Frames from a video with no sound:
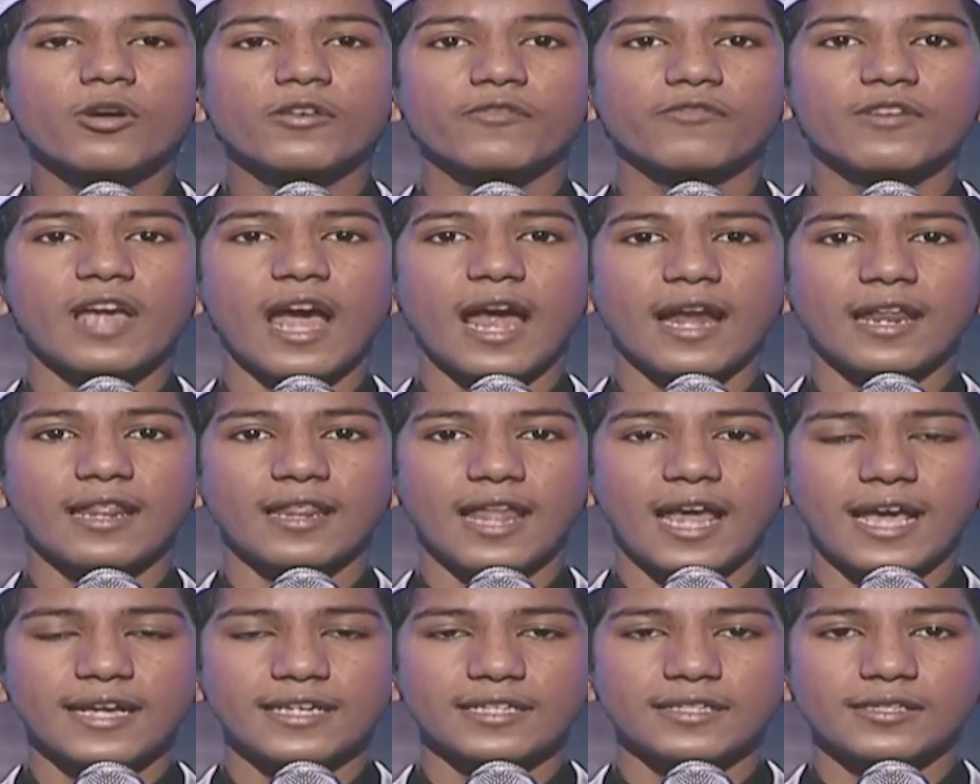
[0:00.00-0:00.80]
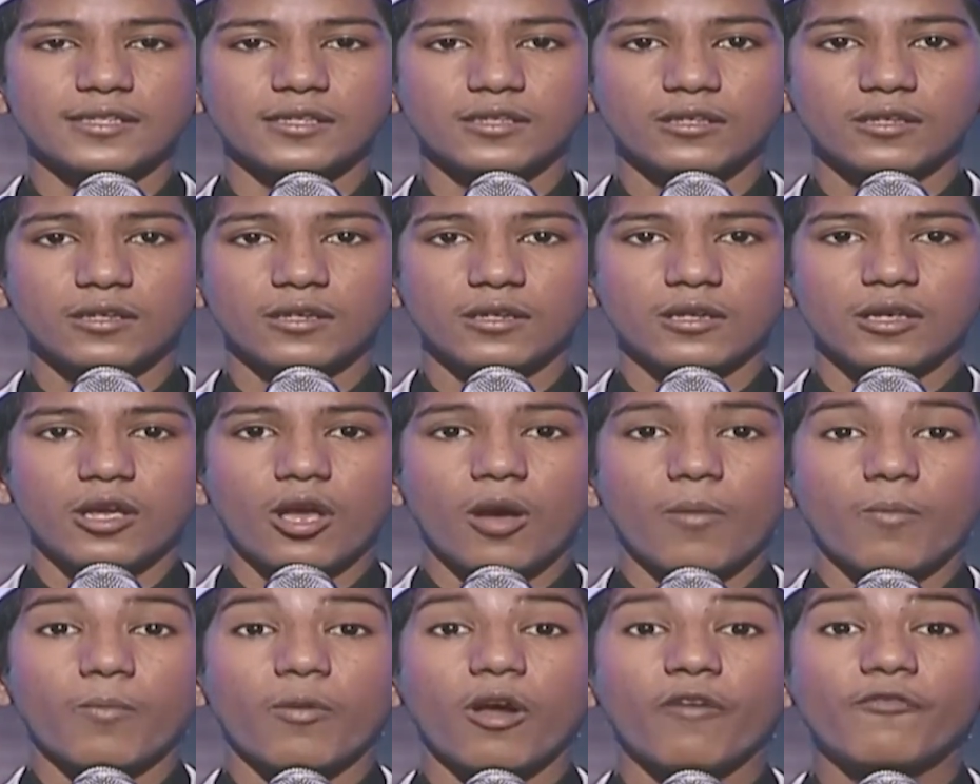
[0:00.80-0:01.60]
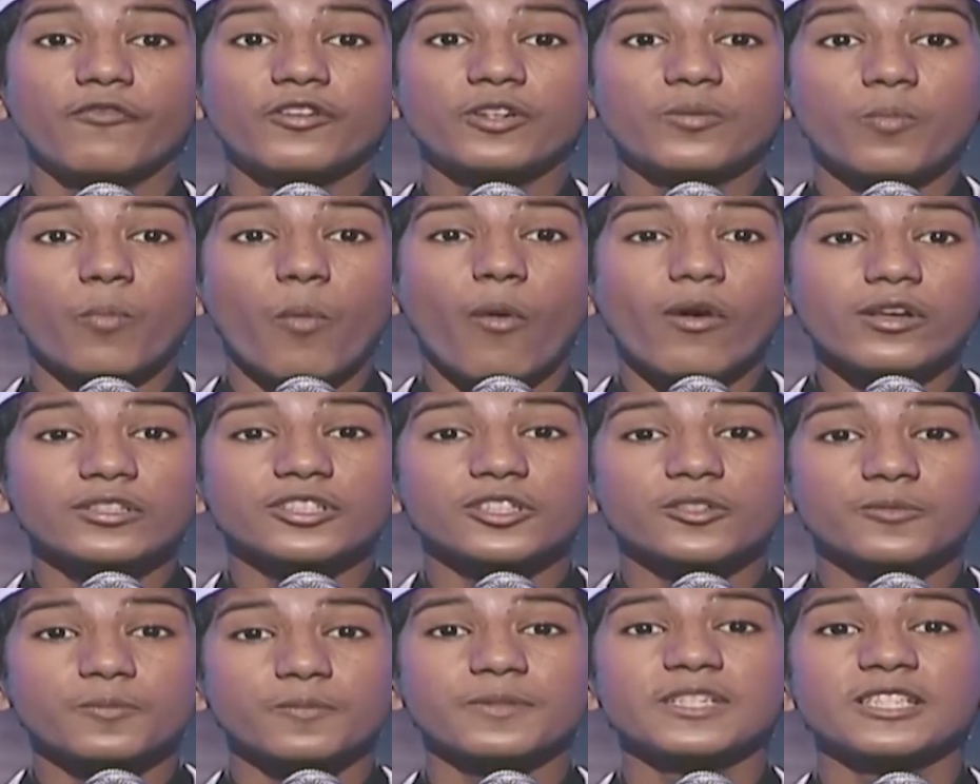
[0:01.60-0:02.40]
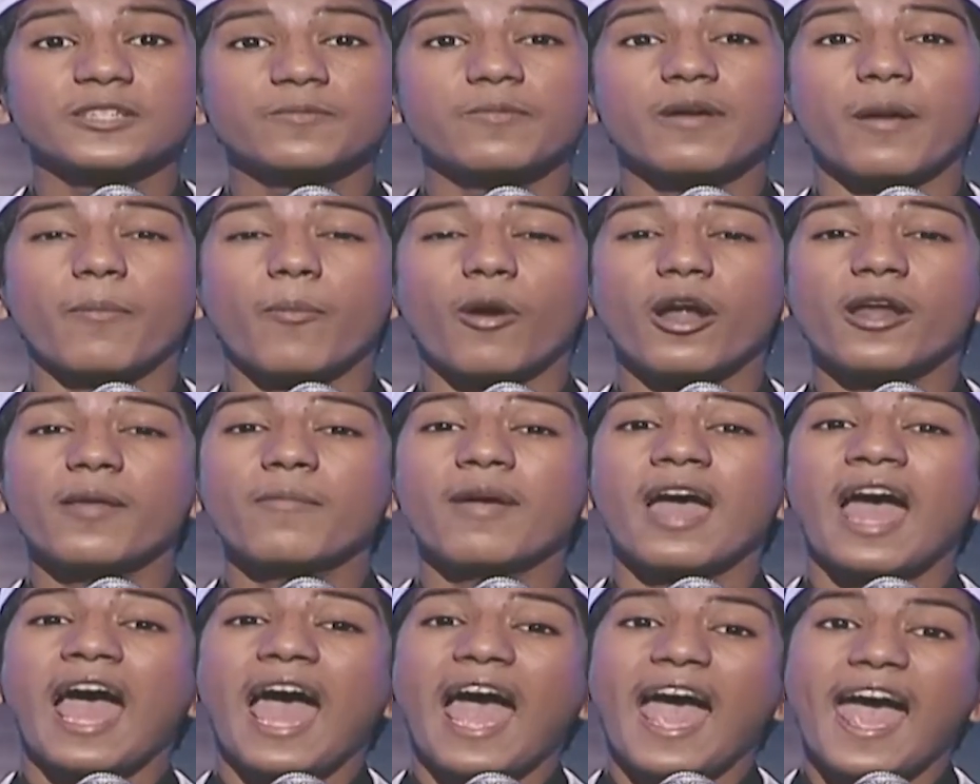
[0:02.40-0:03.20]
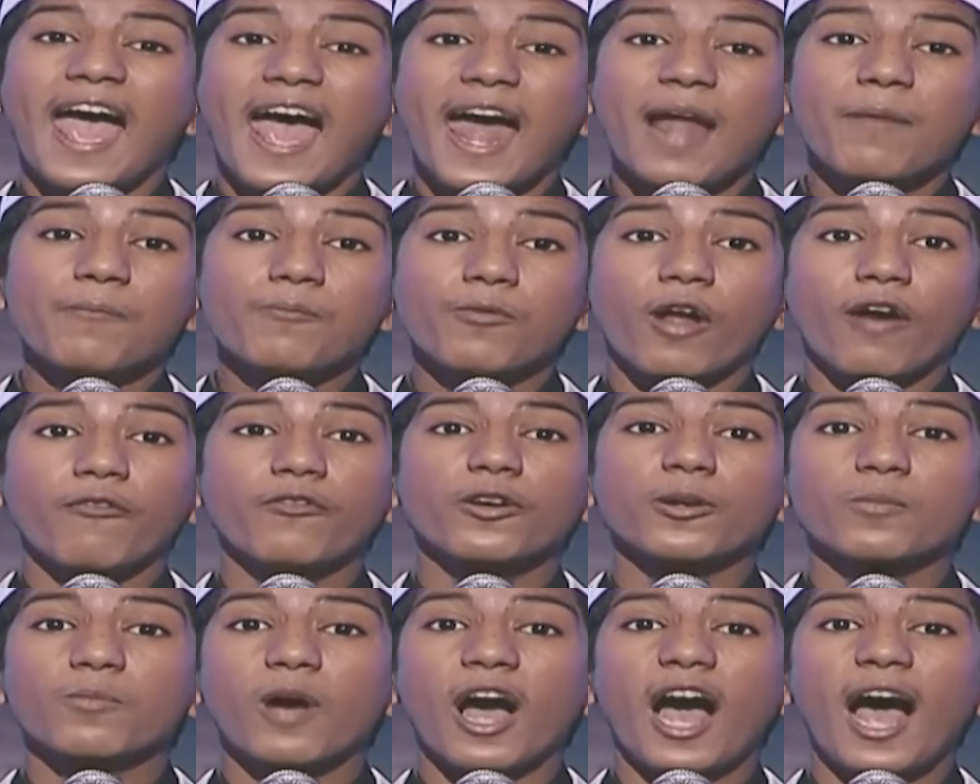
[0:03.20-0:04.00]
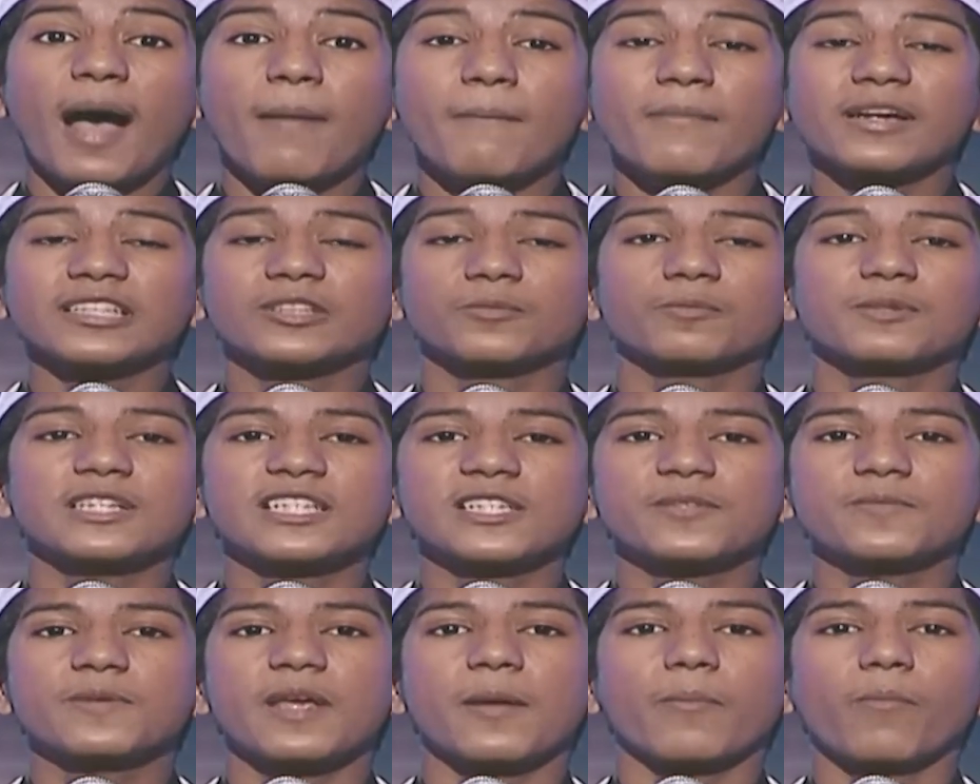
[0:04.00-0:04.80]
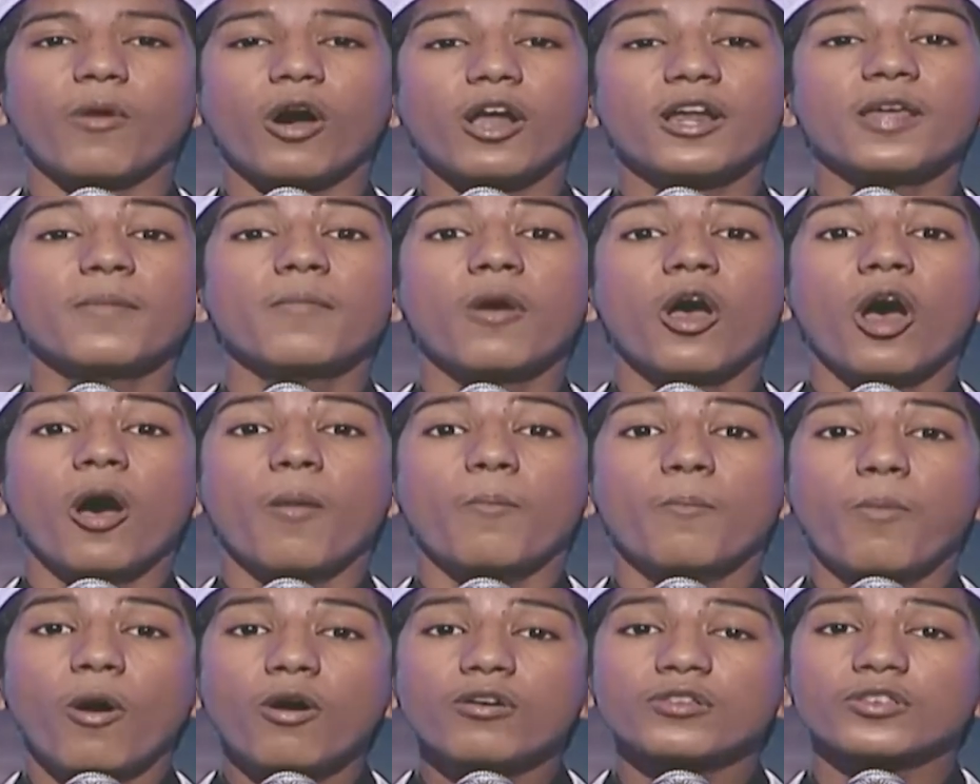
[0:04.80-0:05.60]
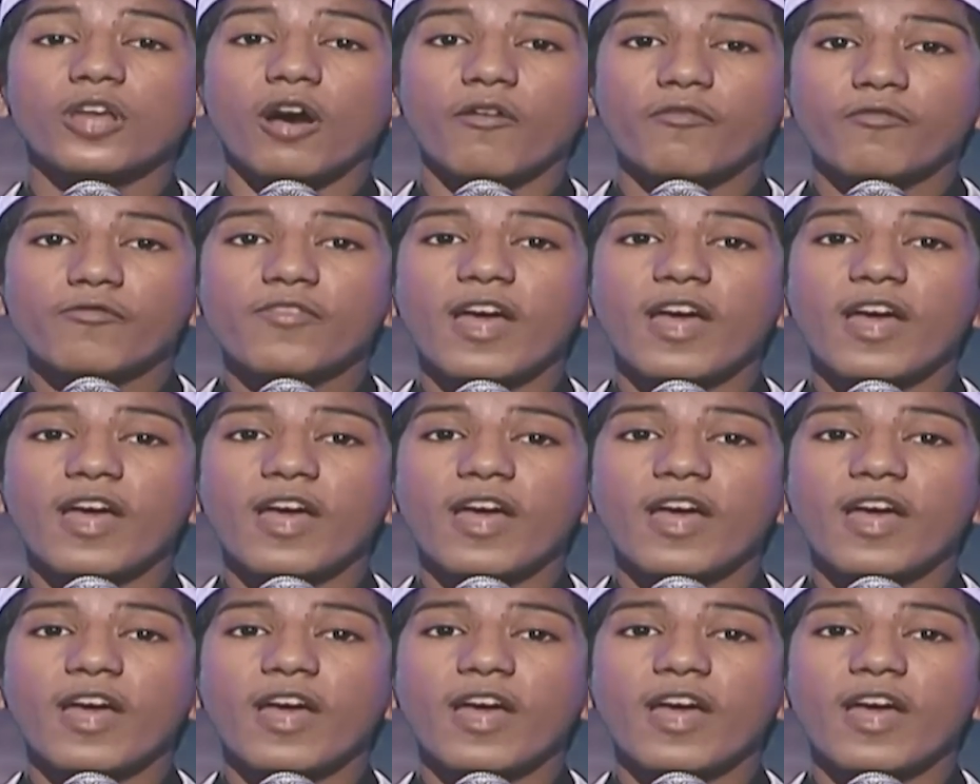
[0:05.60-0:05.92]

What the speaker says: if we analyze Prophet Moses, peace be upon him, and Prophet Muhammad, peace be upon him, both of